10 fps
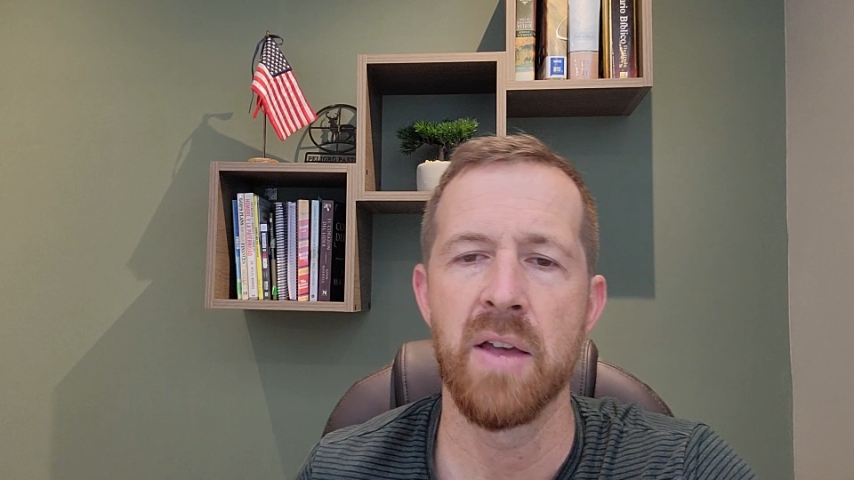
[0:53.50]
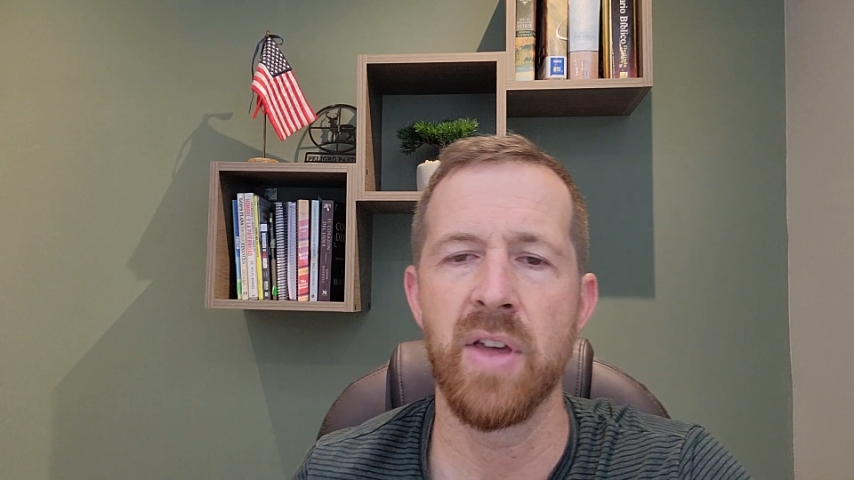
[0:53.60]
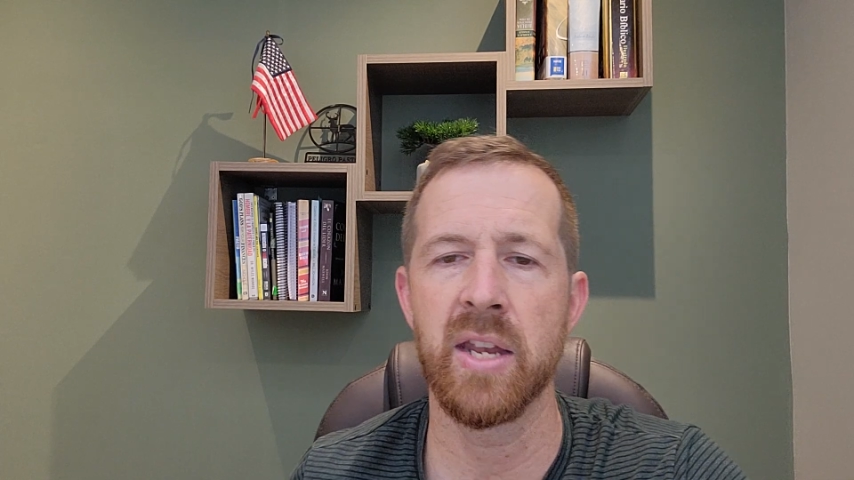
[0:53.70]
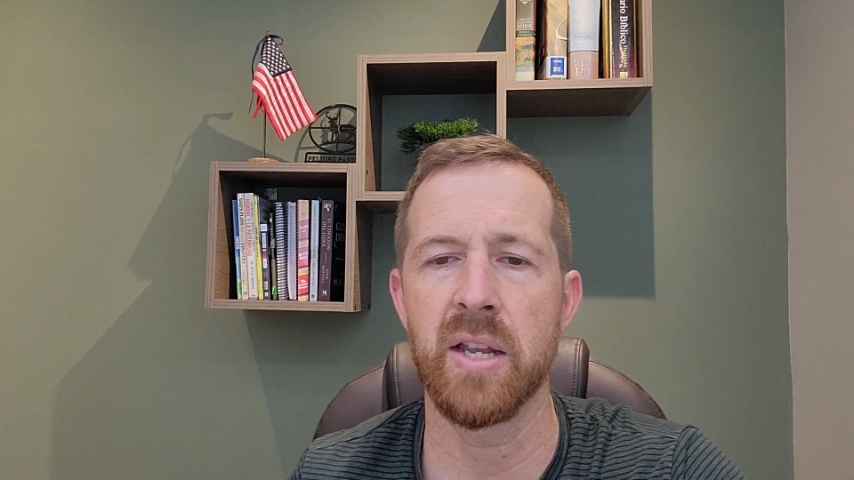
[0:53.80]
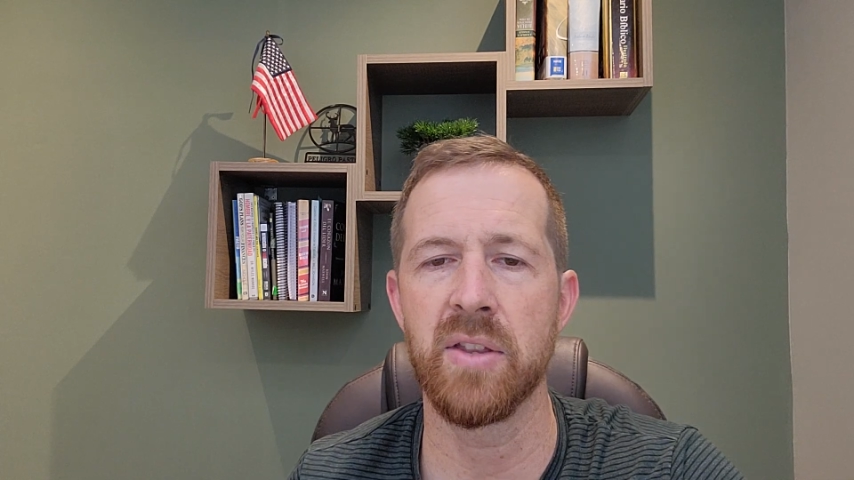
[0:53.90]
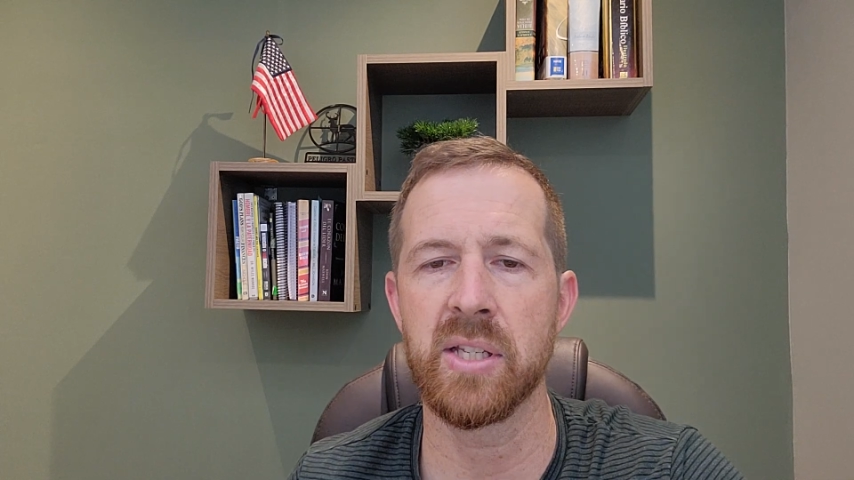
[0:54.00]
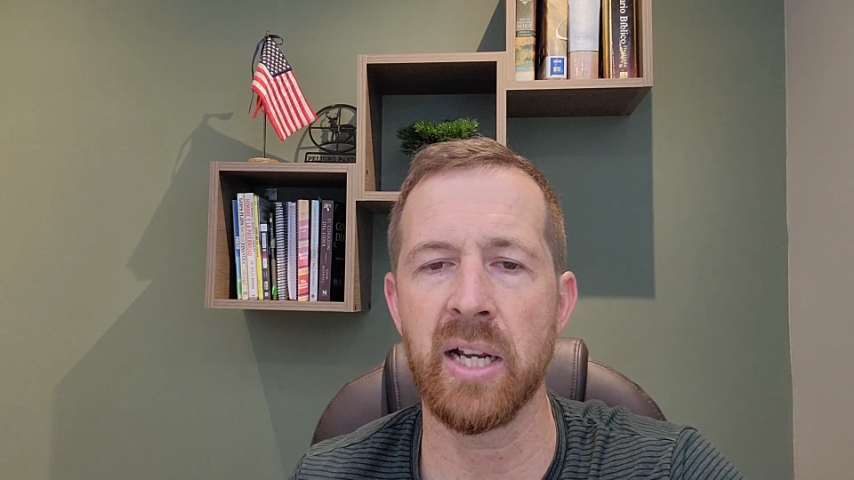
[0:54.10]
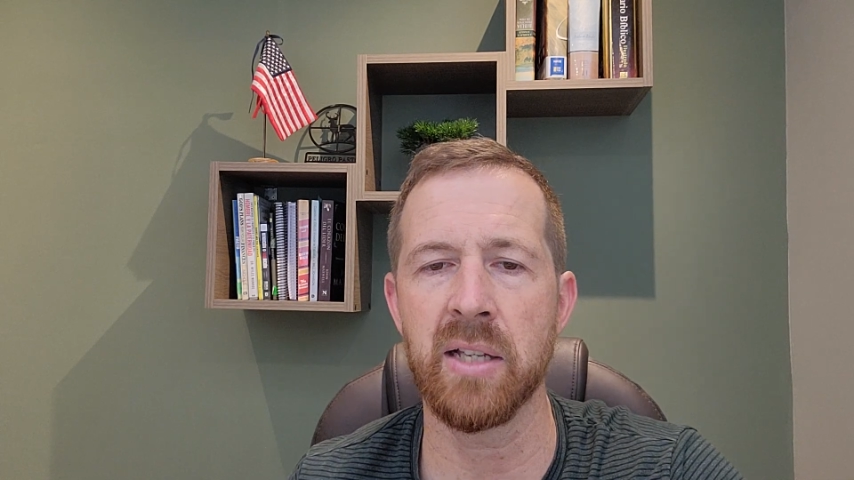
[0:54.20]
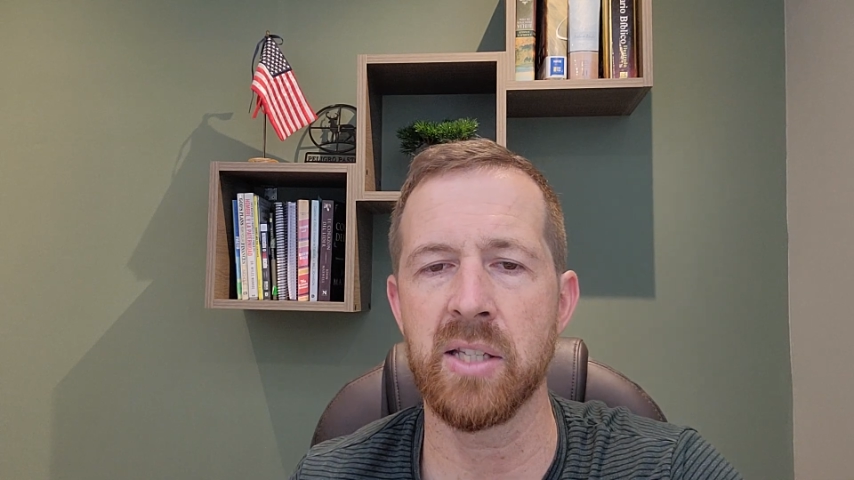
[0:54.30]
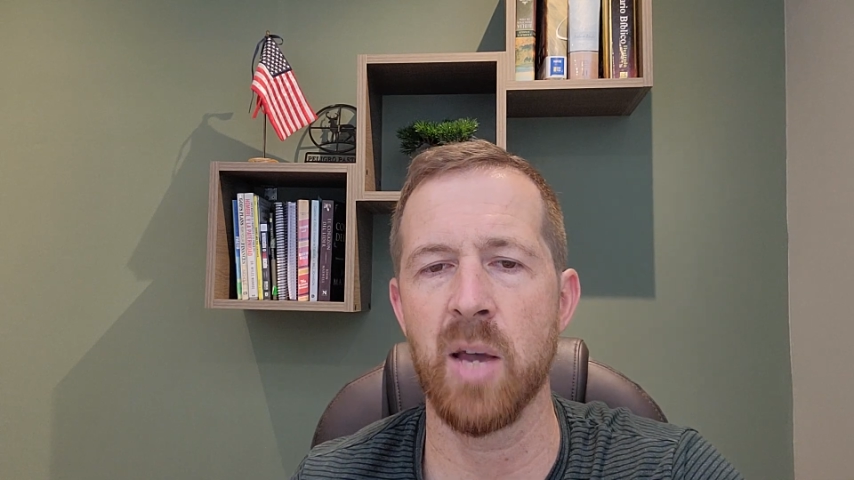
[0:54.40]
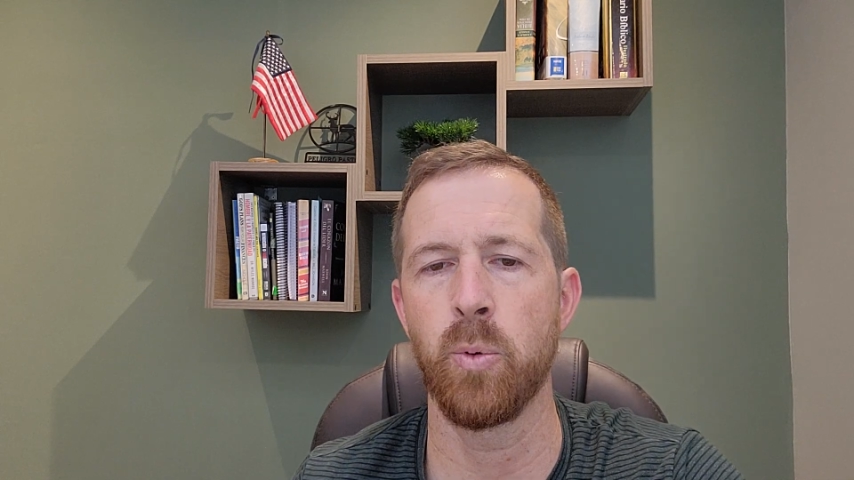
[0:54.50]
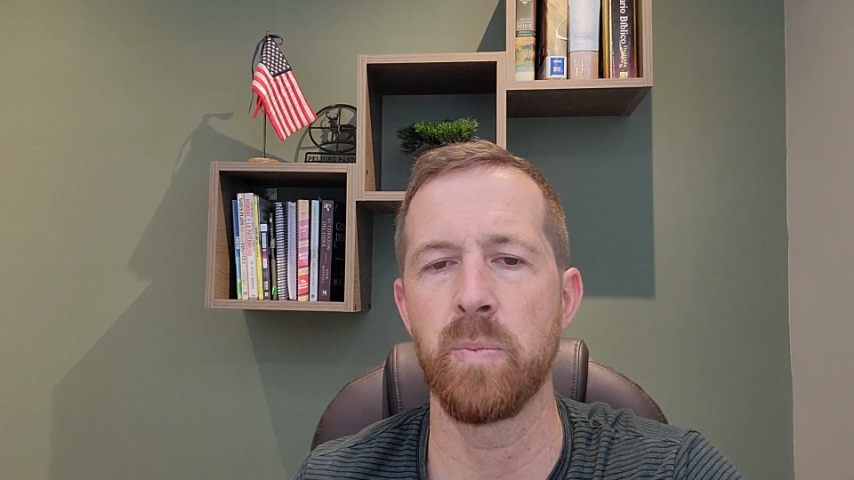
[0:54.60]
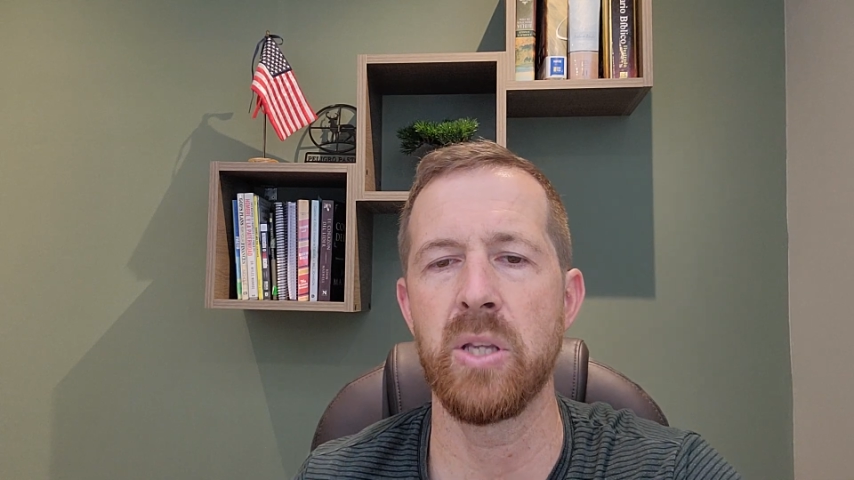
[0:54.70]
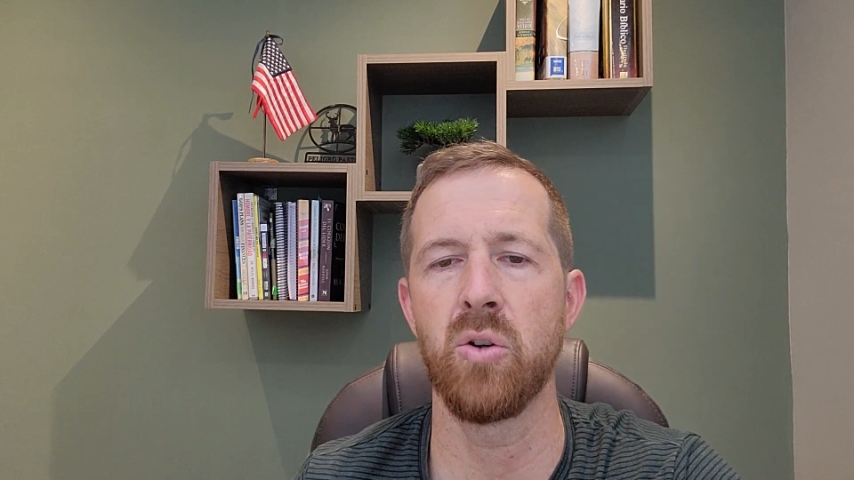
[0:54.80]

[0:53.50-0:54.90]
Then the second step would be